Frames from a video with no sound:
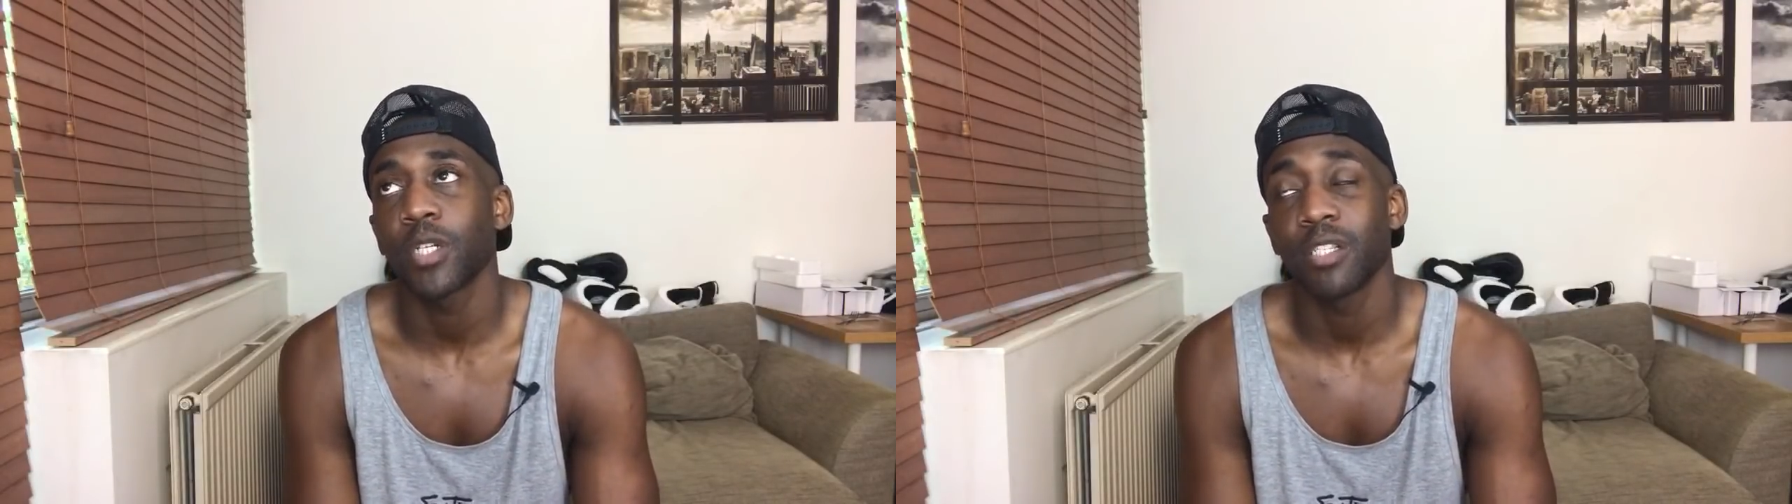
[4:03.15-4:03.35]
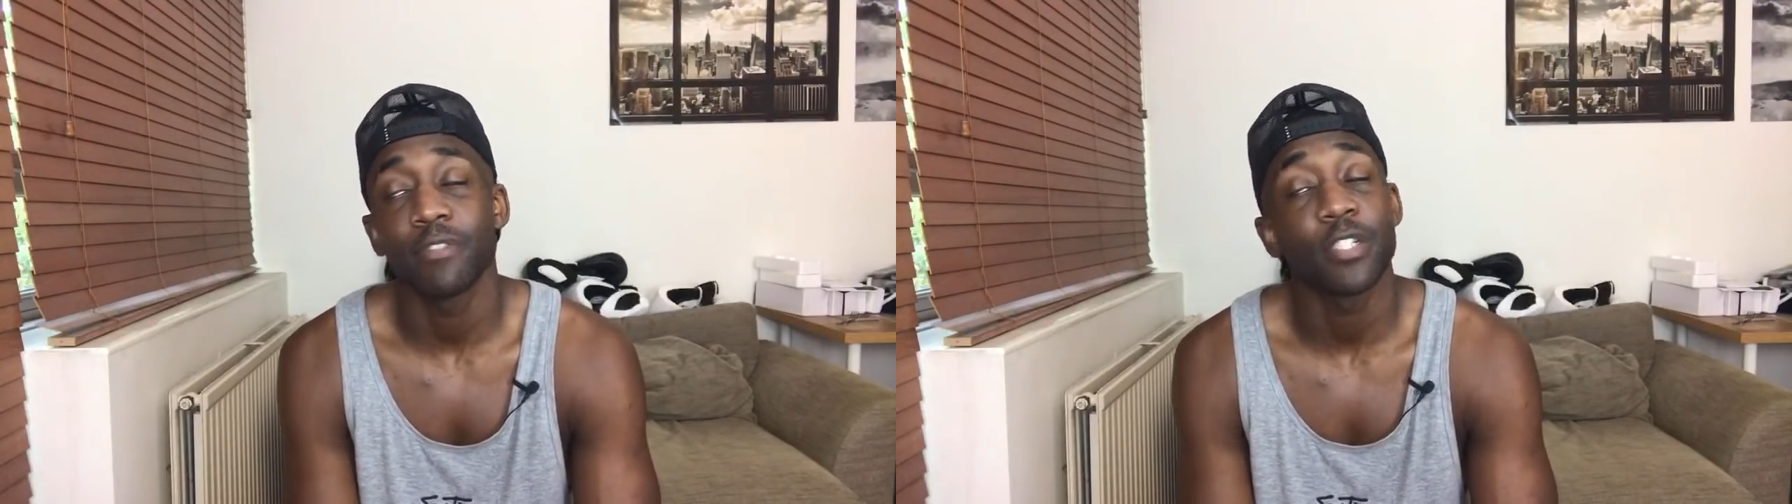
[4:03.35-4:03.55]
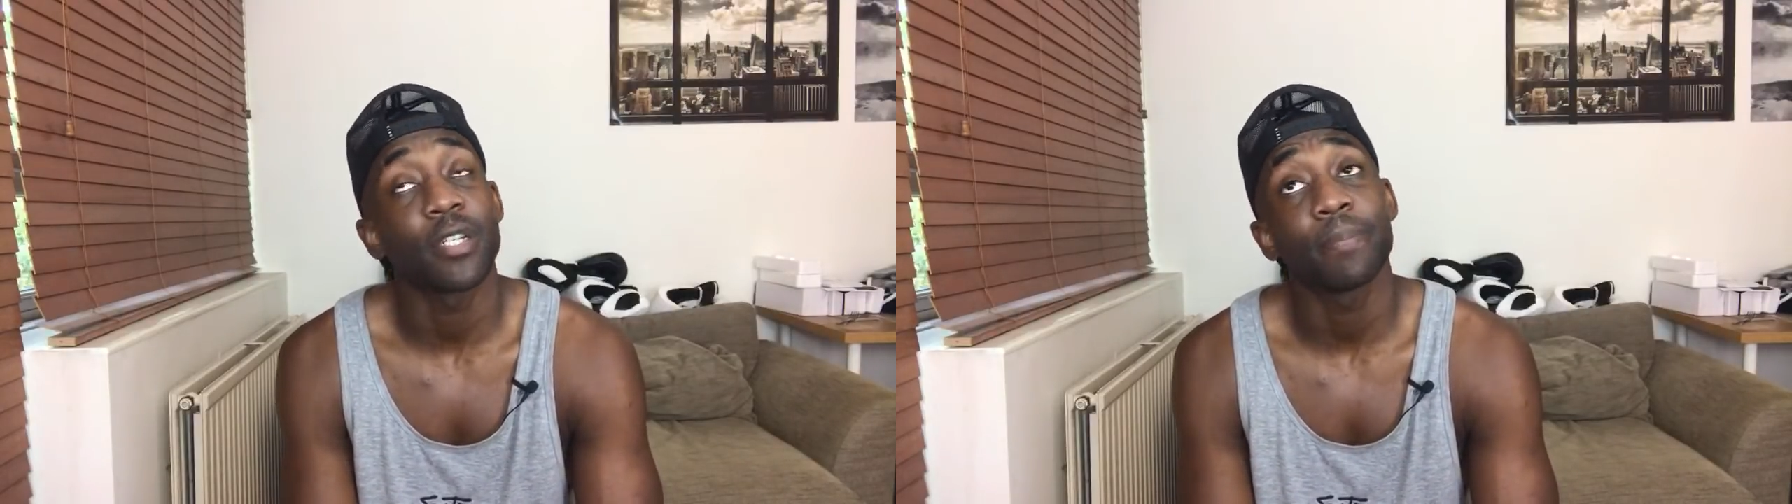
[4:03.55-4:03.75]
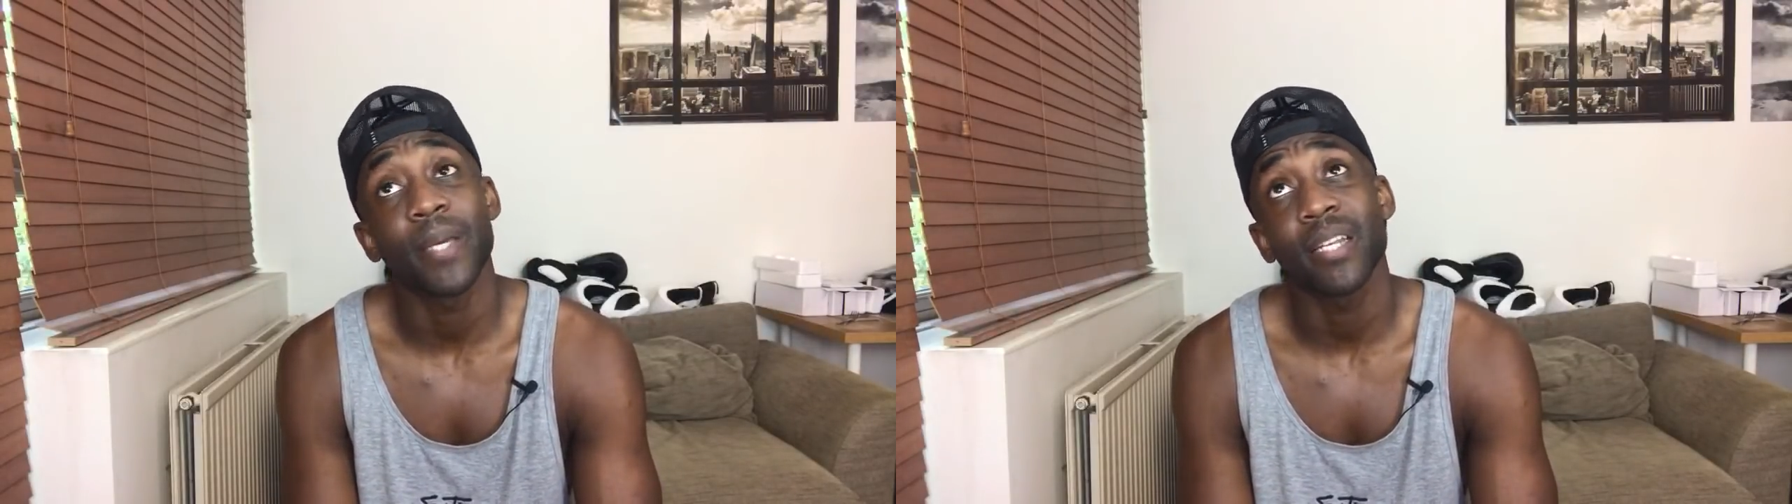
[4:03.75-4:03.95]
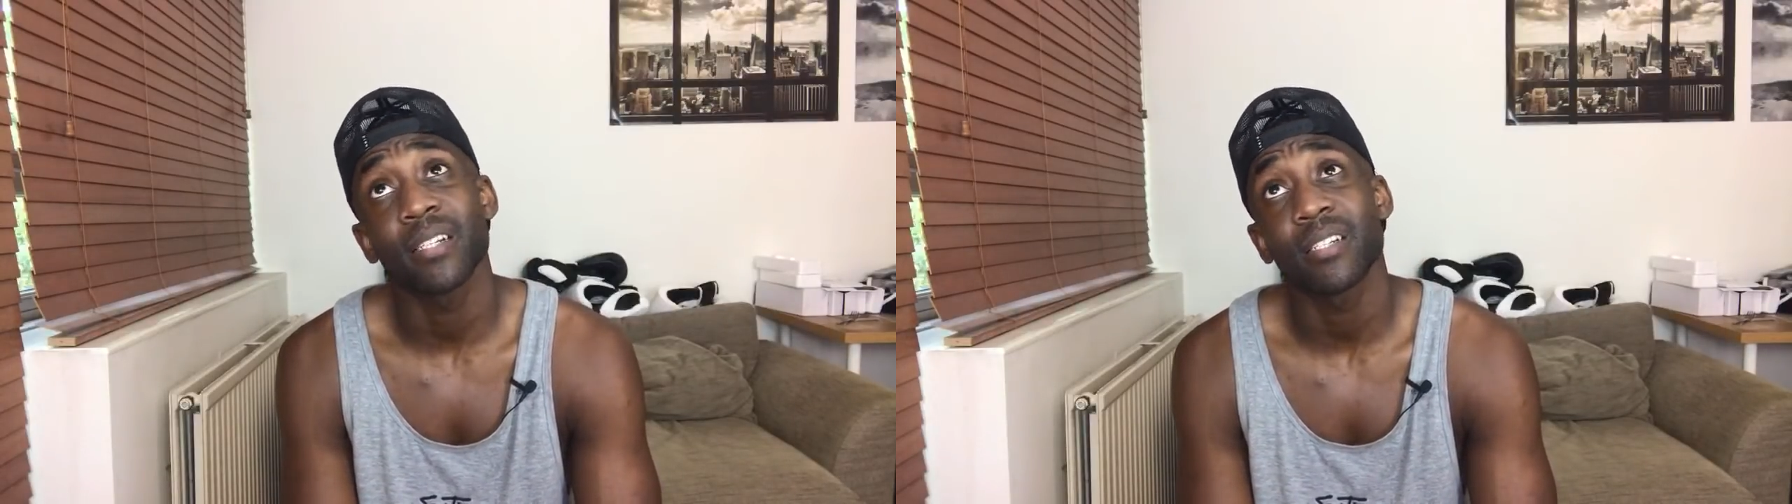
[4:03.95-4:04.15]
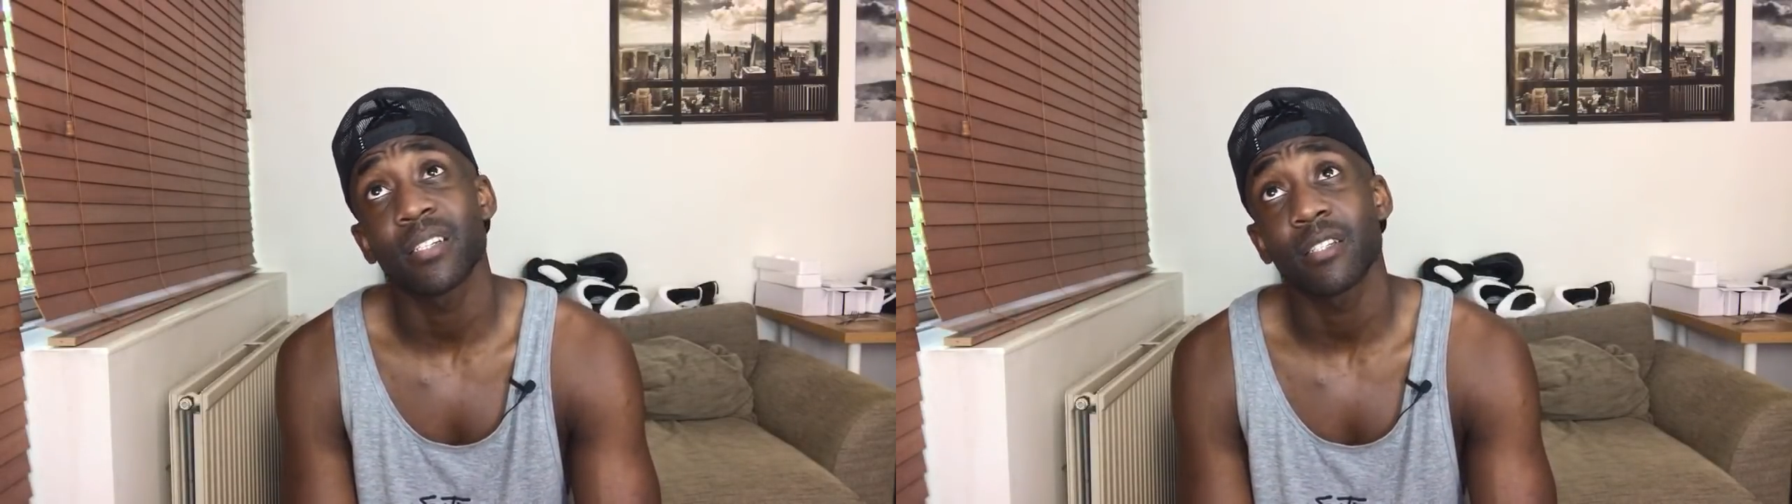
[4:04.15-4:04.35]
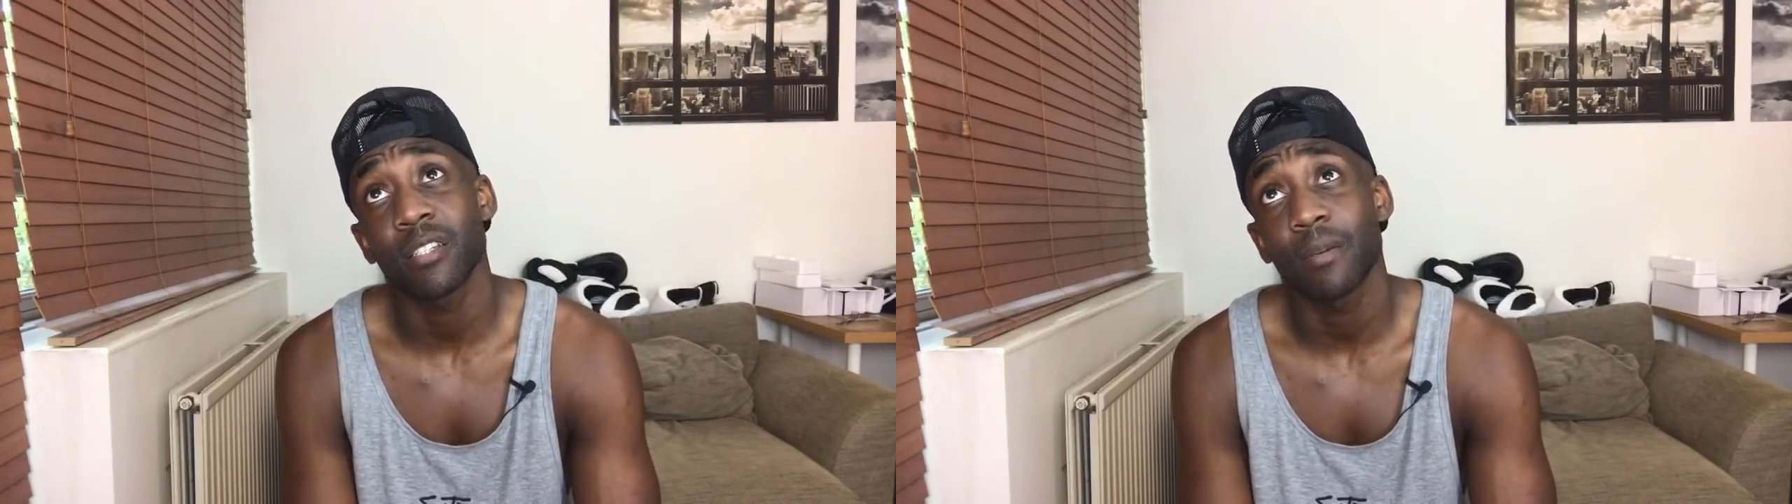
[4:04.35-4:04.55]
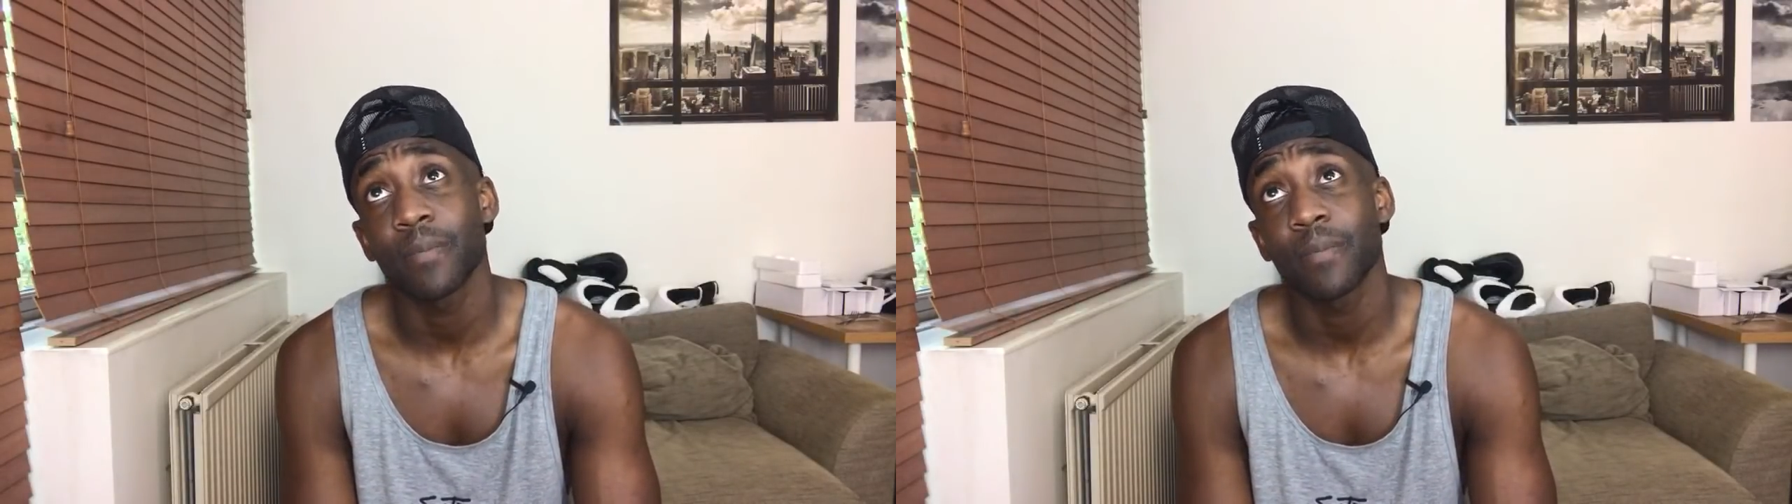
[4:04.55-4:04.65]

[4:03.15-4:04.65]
even though they're paying some.